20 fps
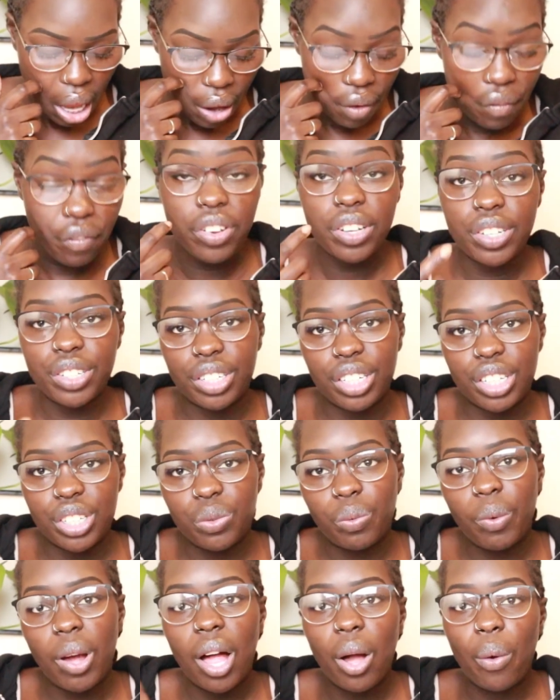Vision as
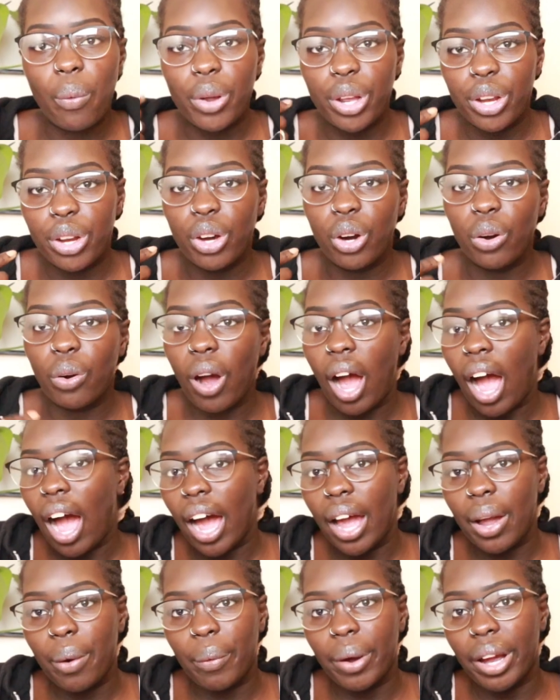well, we know
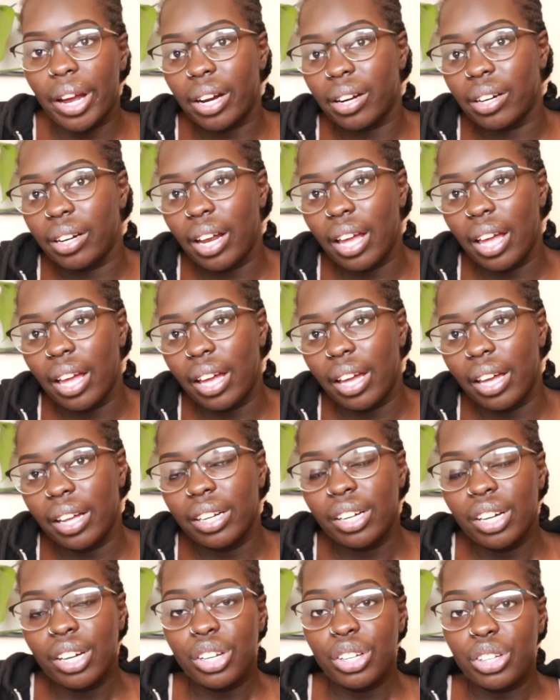eyewear,
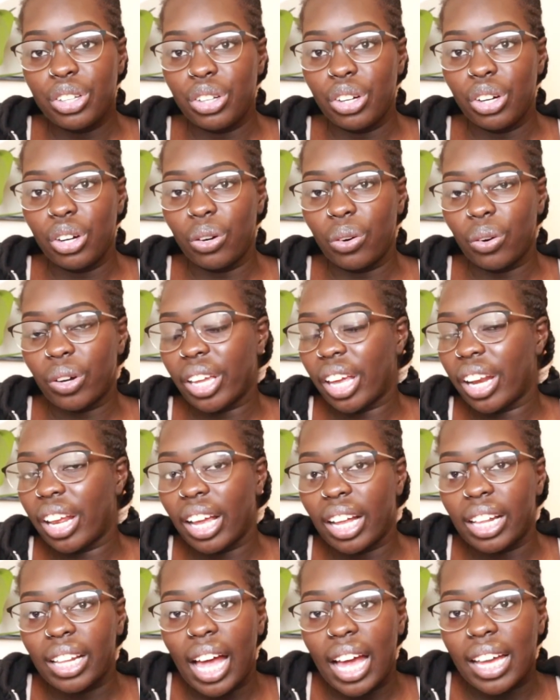you know, getting
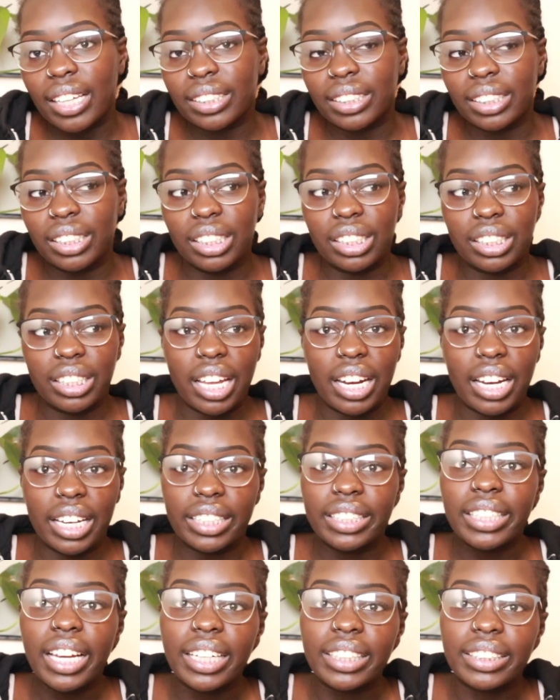glasses, getting
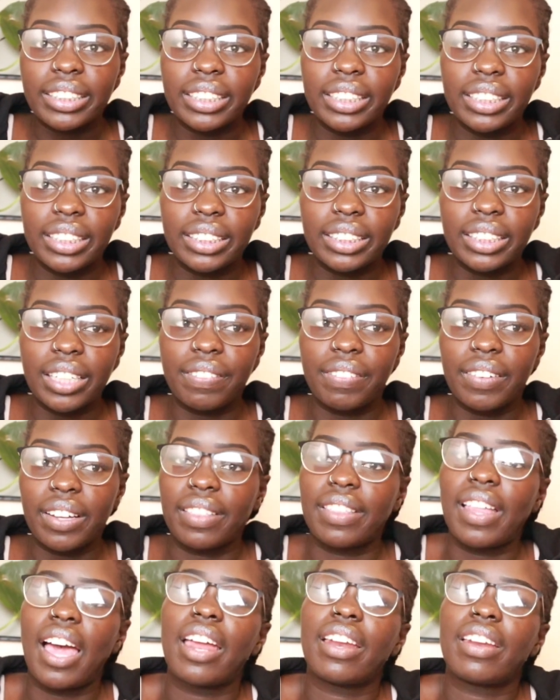tested and stuff like
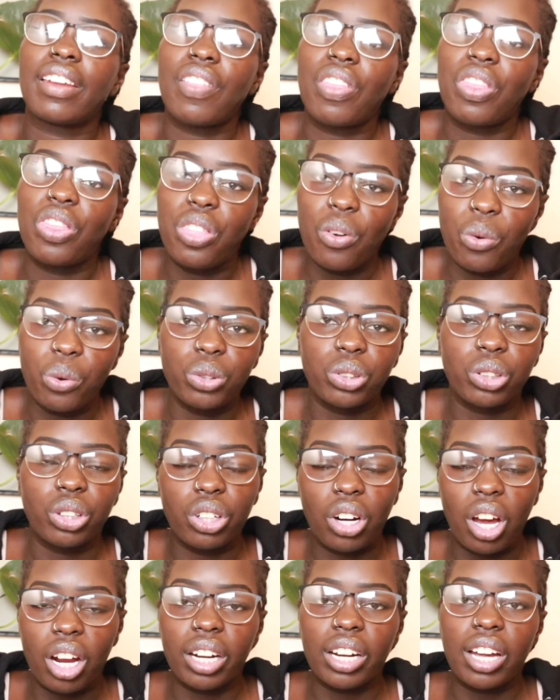that, those are
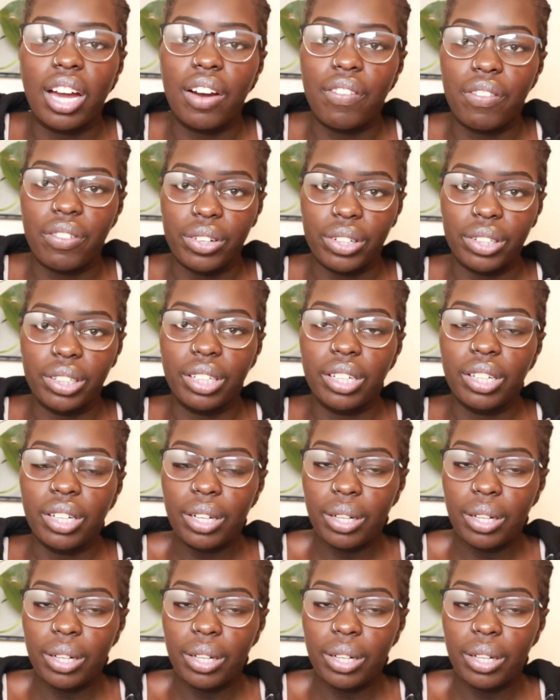not covered,